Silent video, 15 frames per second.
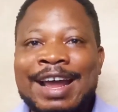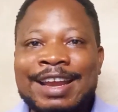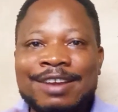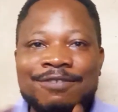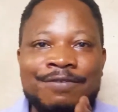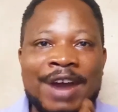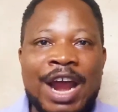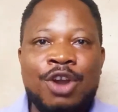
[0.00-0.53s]
an
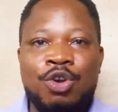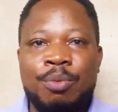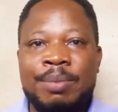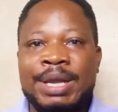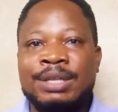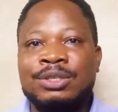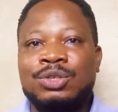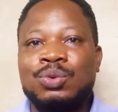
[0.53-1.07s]

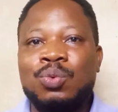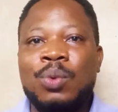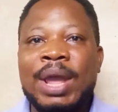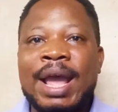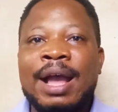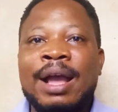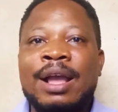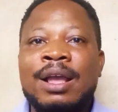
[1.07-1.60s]
environment
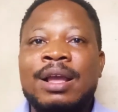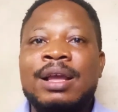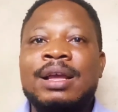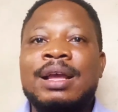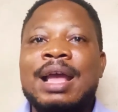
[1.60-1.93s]
where